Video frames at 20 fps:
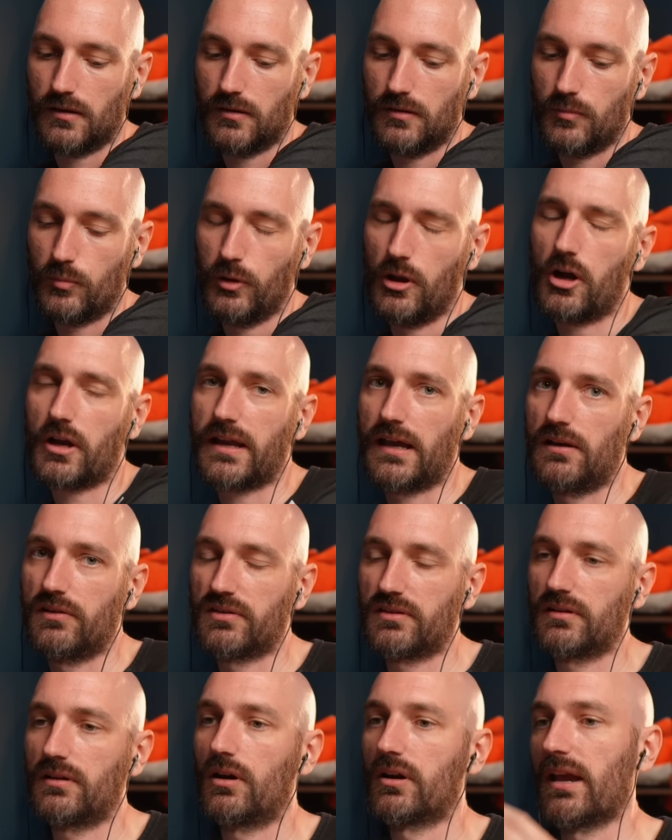Block out
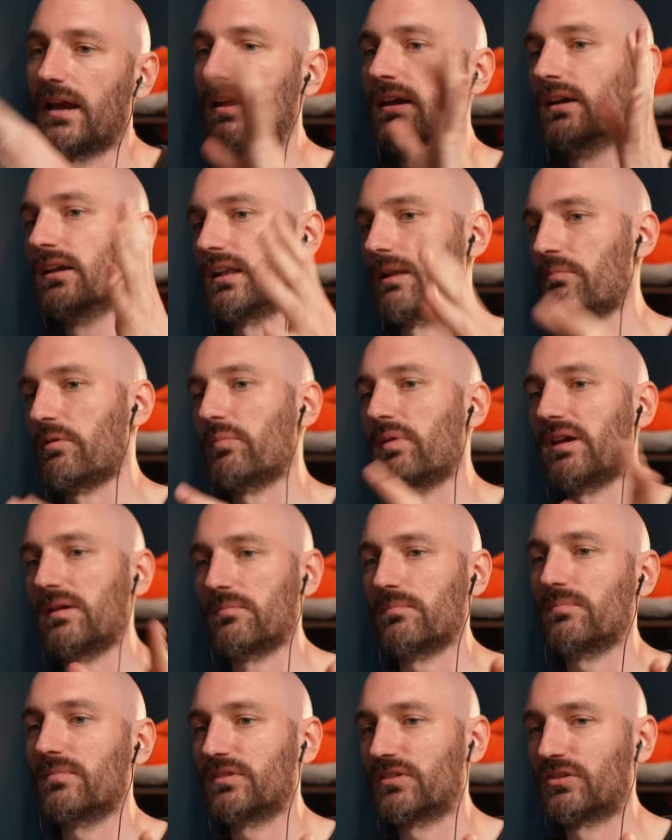is okay. Let me
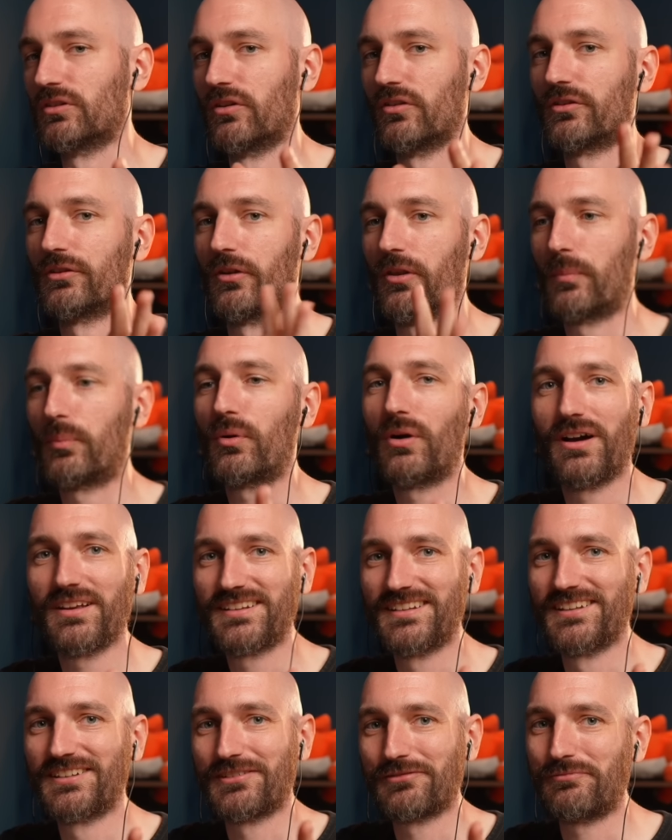make so the
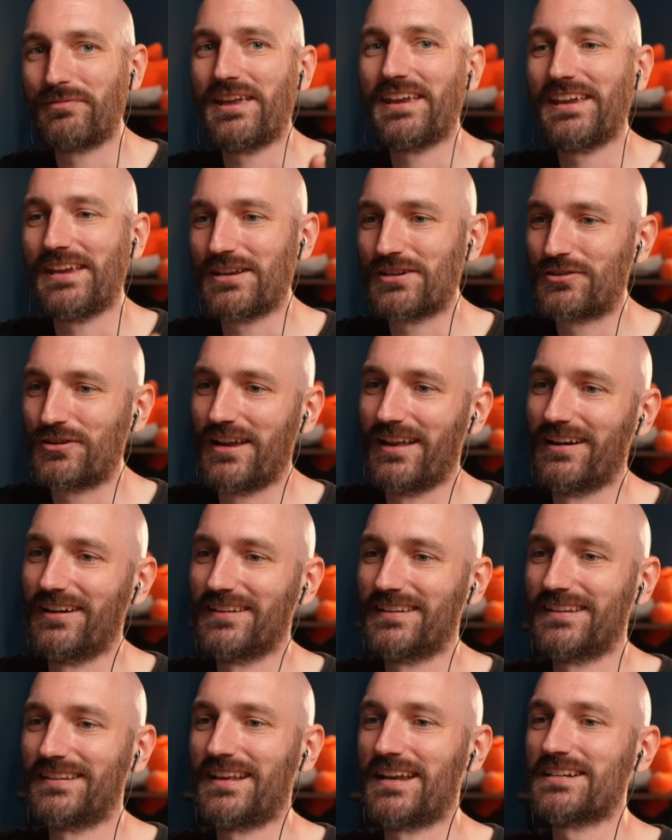process of making a trailer
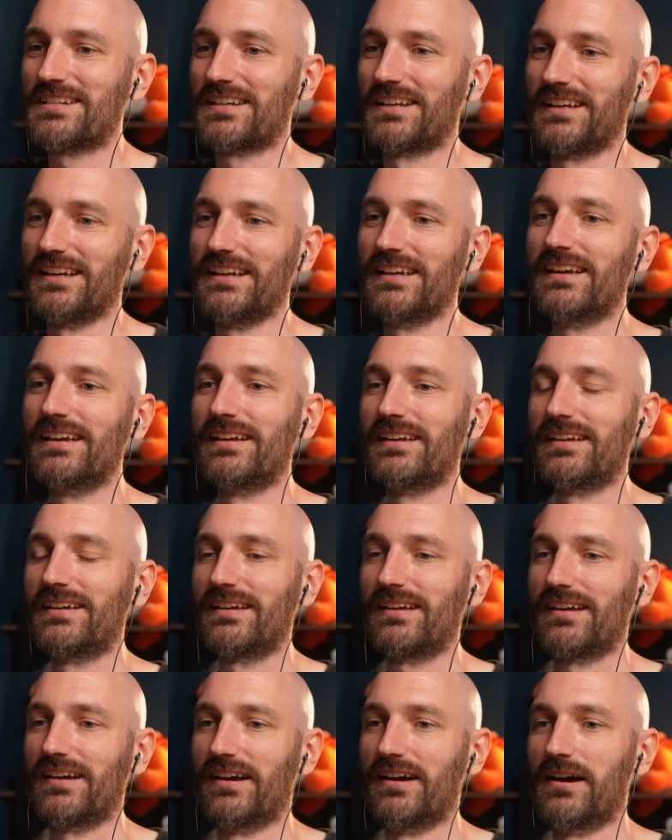is essentially
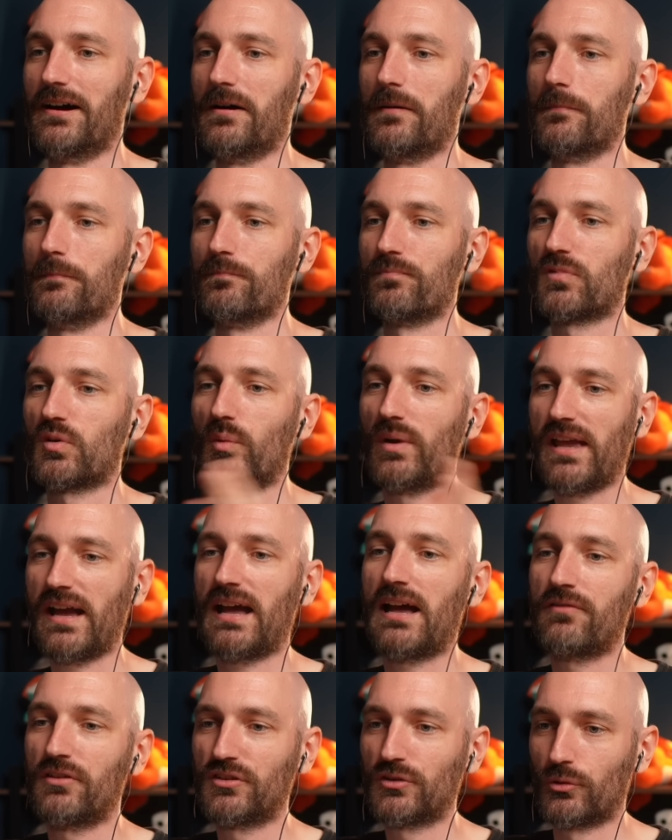we
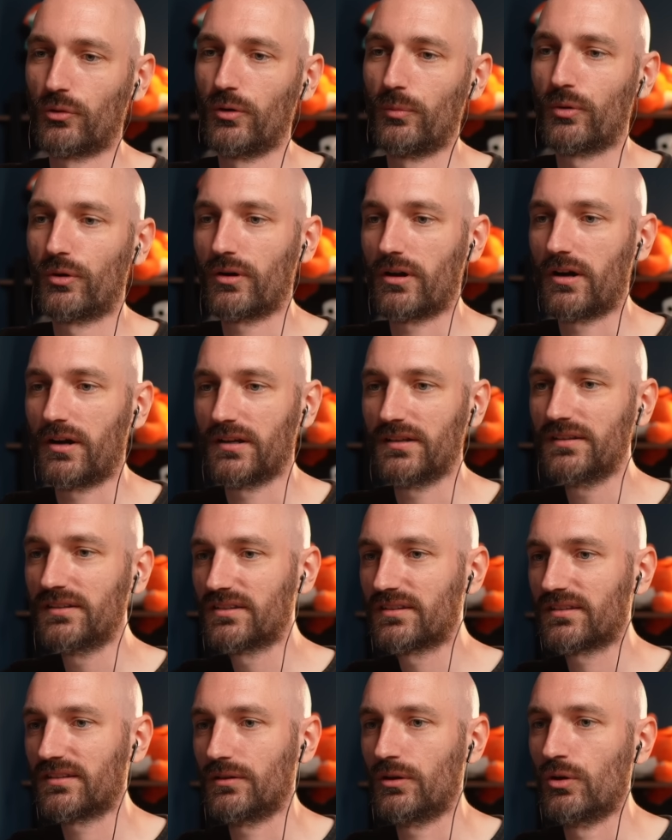have a storyboard
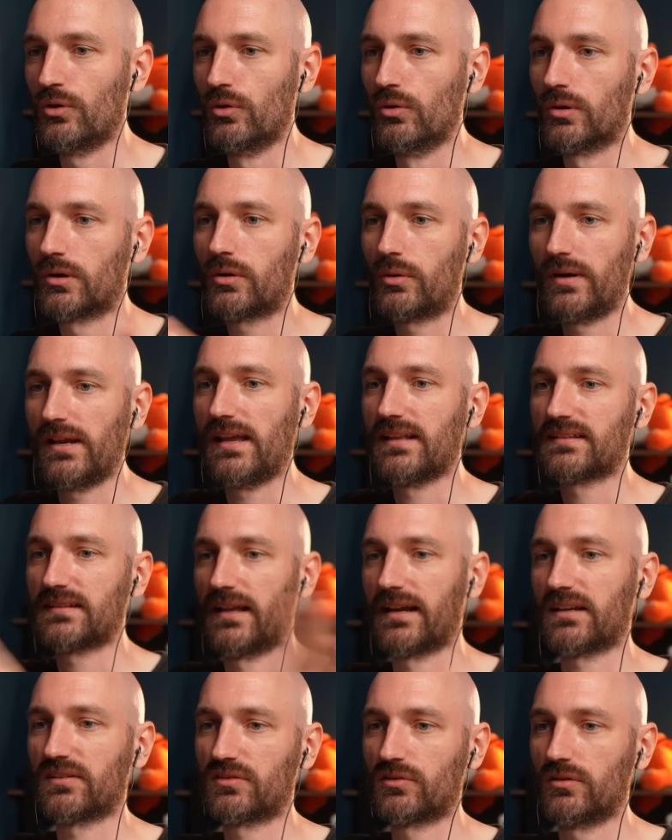artist who creates
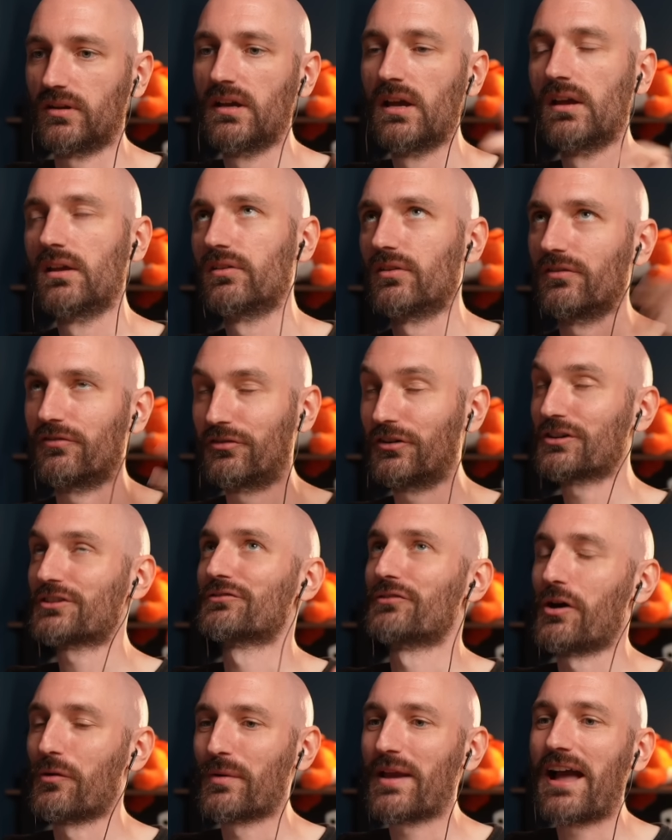like first
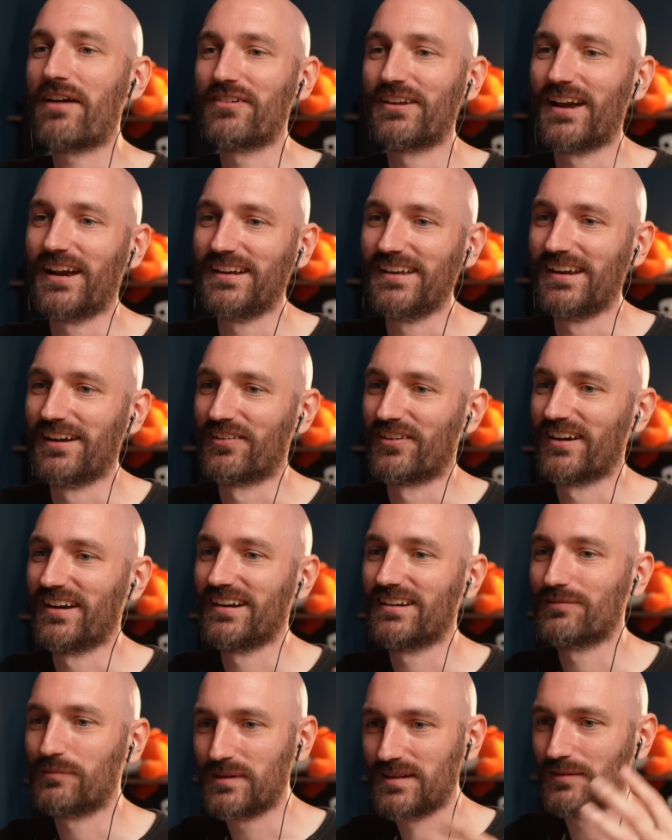of all, we have an idea,
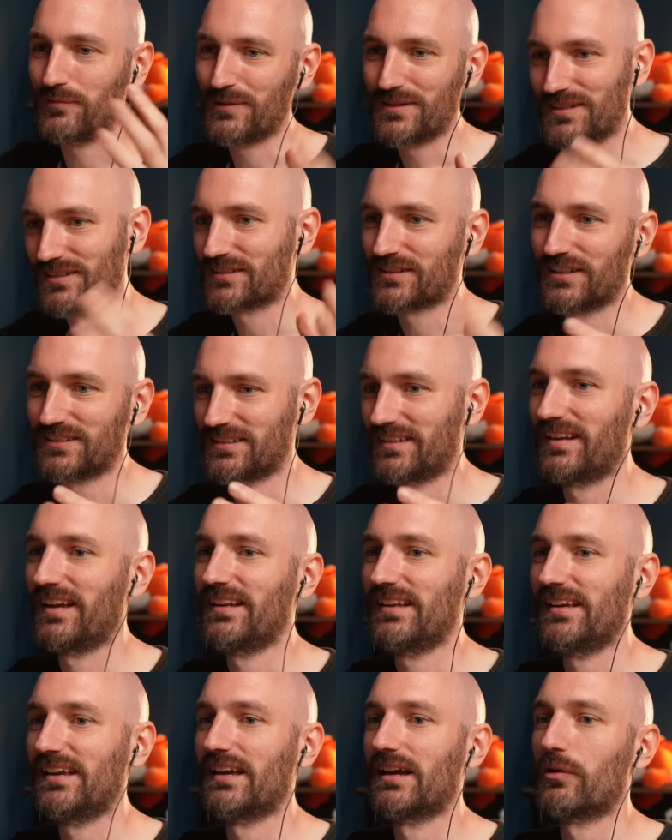right? We discuss an
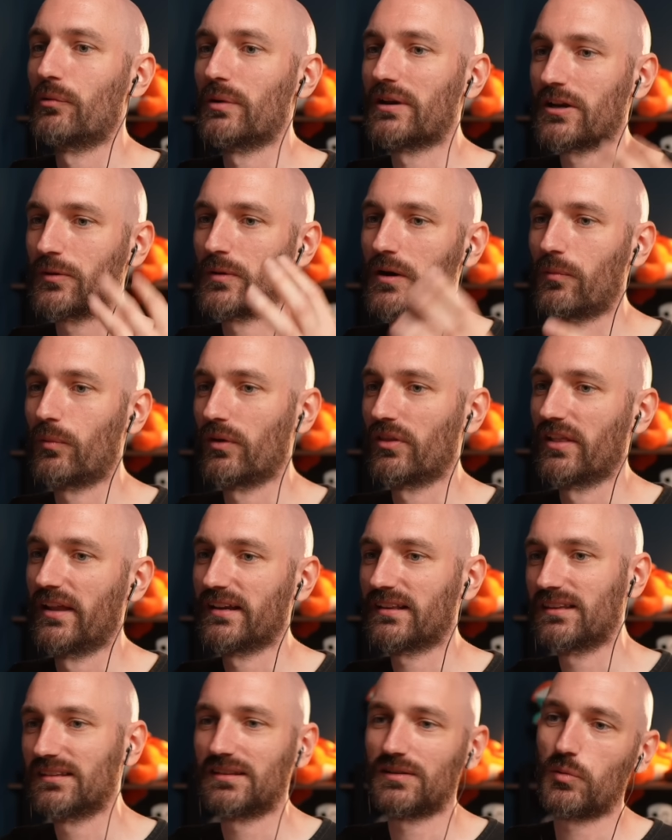idea, we come up with
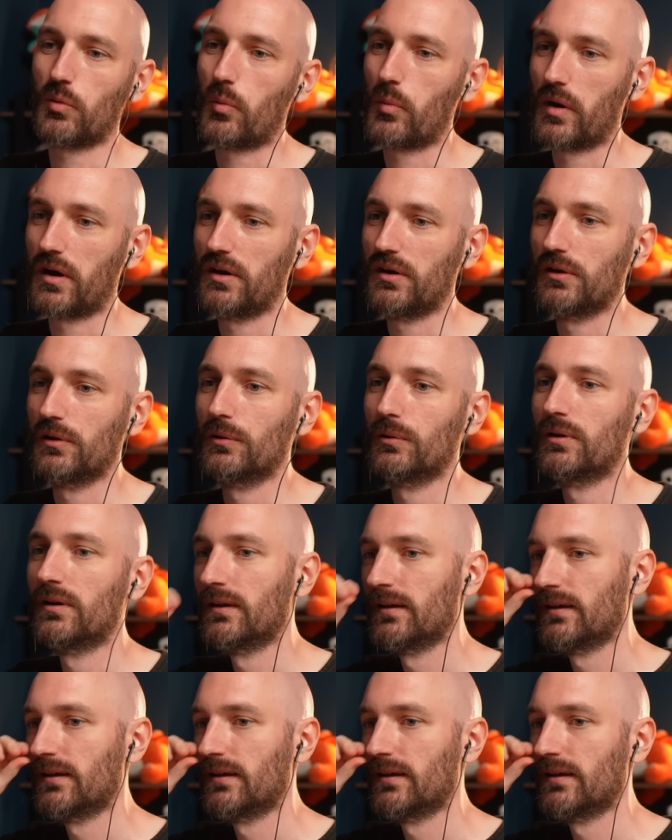like this is what we're going to do,